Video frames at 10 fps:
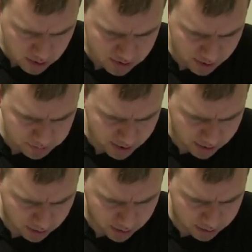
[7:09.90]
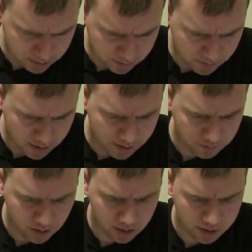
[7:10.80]
Same stat line. They
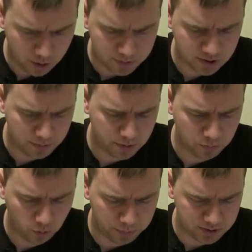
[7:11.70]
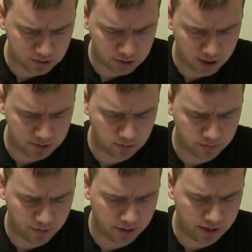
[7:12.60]
have Carapace Armor, Bolt Pistol,
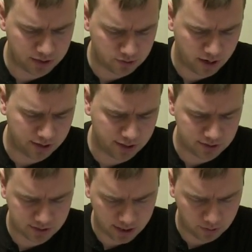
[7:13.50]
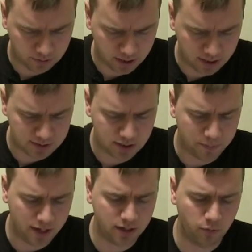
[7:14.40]
Chainsword, Frag Grenades, Crack Grenades, and Psycho Grenades, and
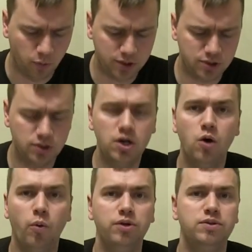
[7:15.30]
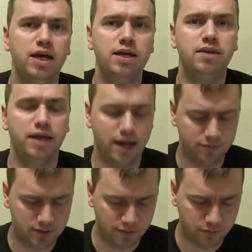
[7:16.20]
depending on which one you take, they
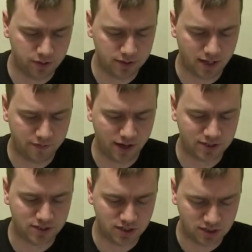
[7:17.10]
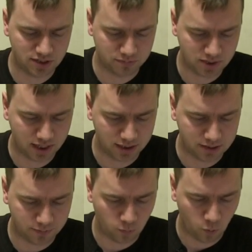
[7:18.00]
have access to some slightly
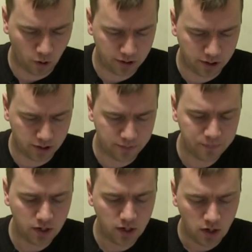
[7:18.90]
different war gear.